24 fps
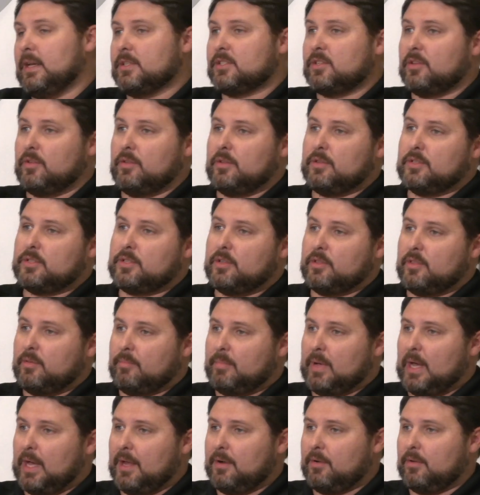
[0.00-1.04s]
So the
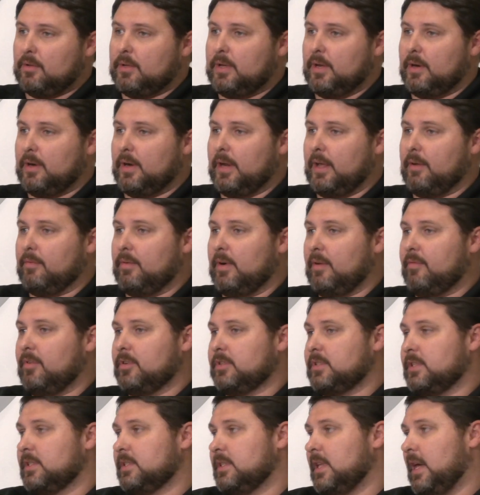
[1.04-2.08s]
model here at 8
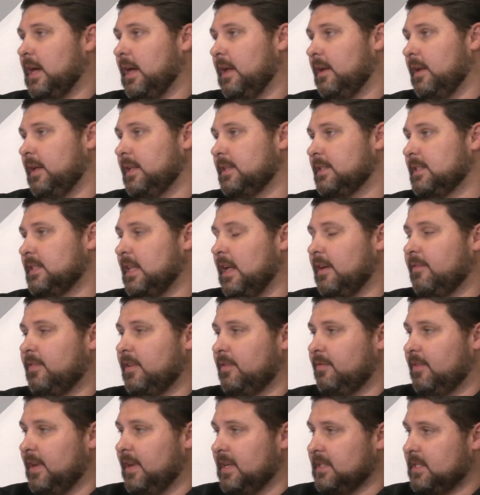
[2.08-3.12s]
Rivers is that instead of
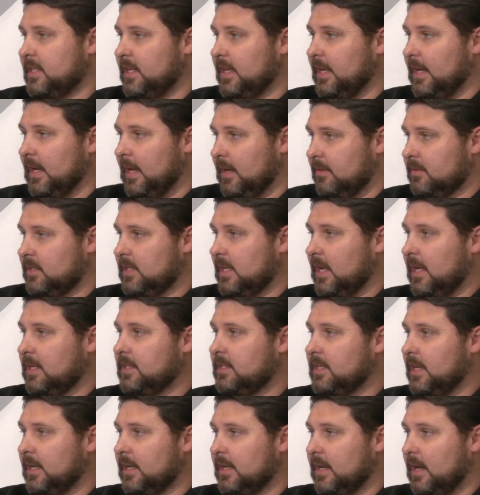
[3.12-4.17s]
investing in
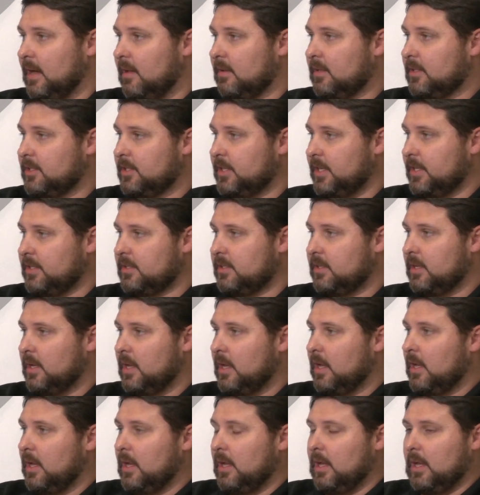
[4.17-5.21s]
outside technologies,
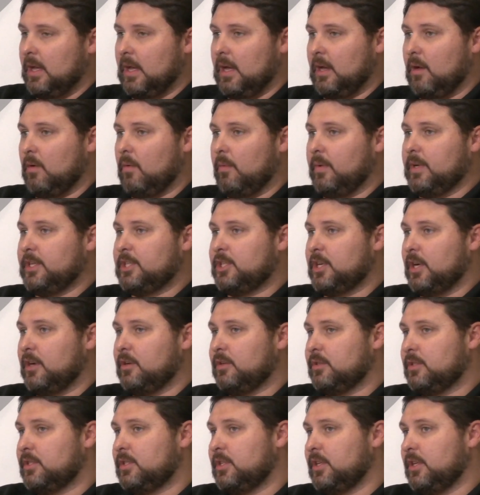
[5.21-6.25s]
we
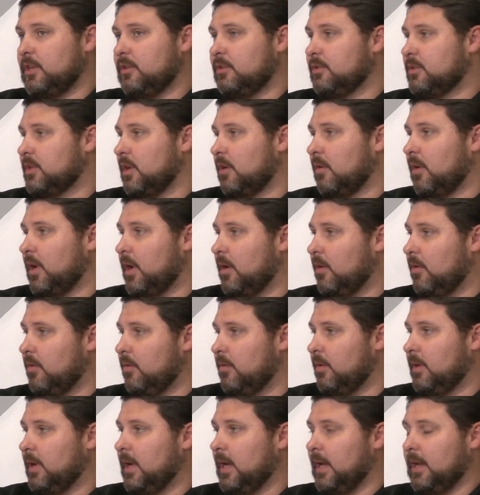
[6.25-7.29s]
chose to use our
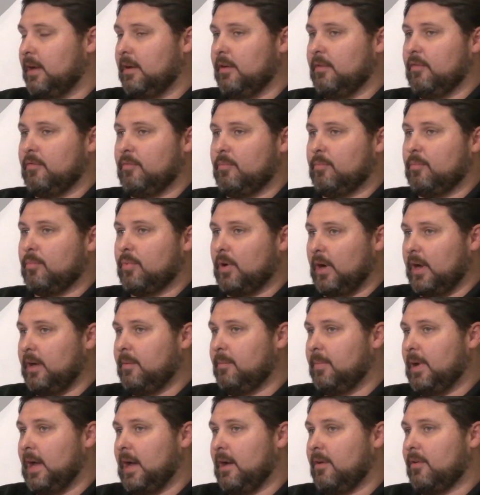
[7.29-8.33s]
own kind of
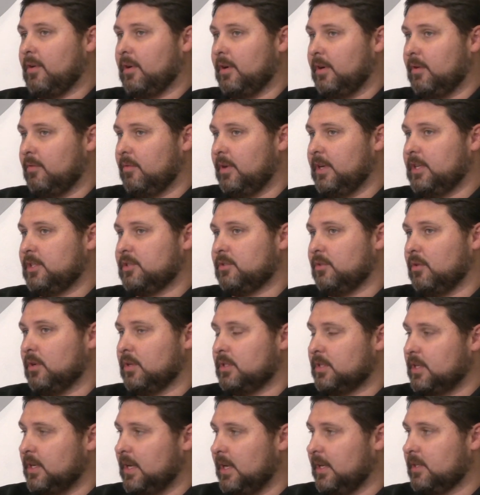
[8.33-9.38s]
brain power and
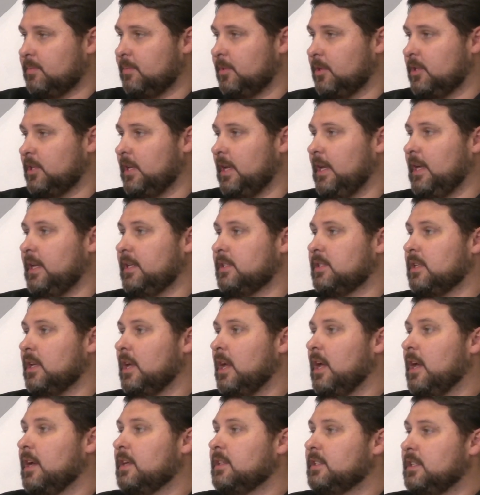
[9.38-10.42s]
resource and expertise
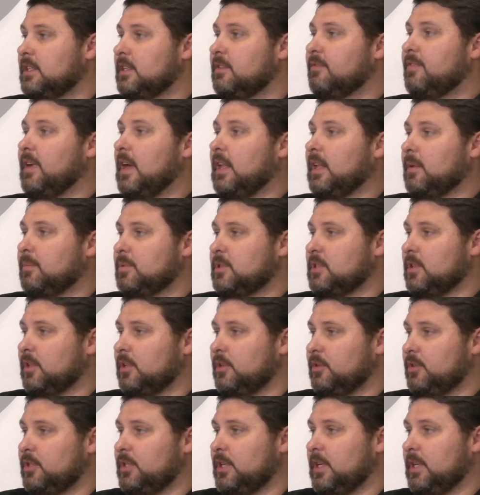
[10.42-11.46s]
to develop
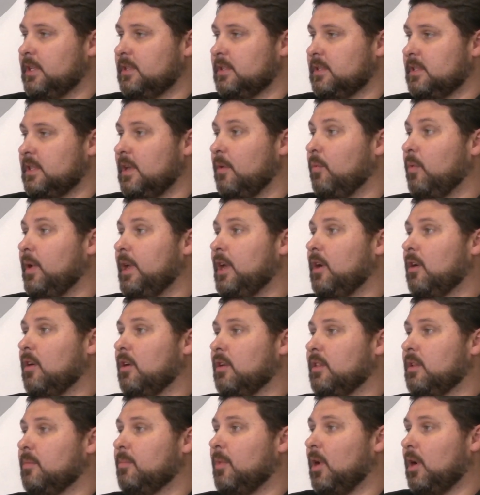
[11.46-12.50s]
solutions that we
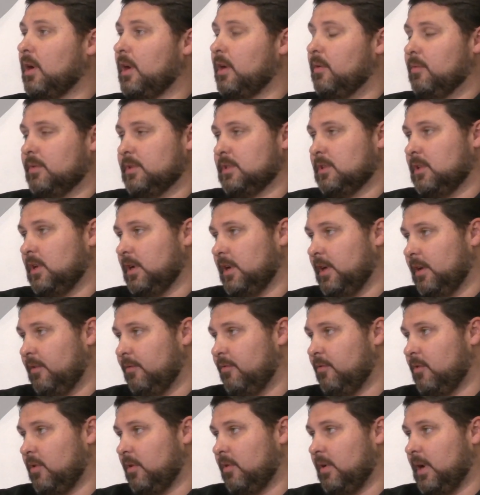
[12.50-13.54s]
heard the market was looking
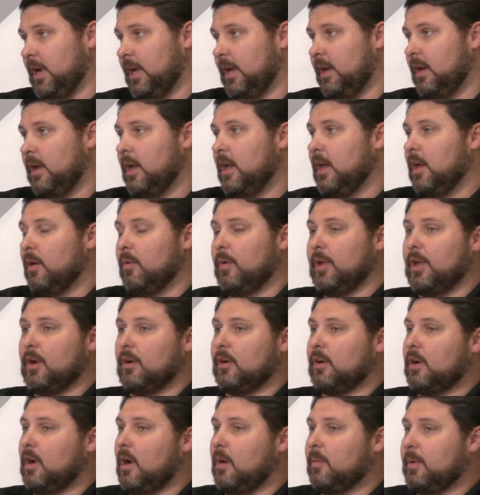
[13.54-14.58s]
for, right? We
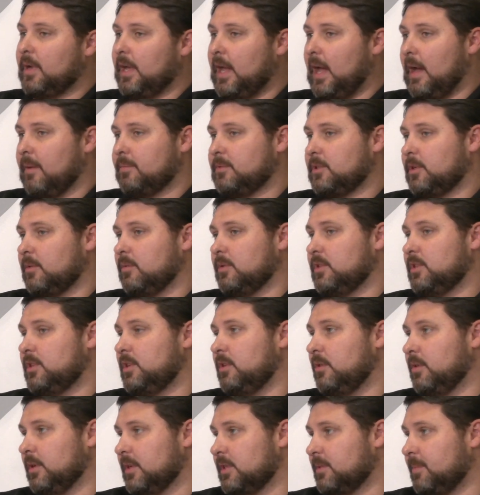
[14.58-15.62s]
heard carbon capture was
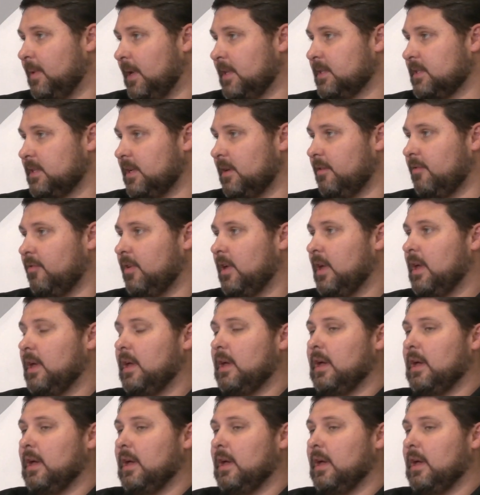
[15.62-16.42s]
too expensive.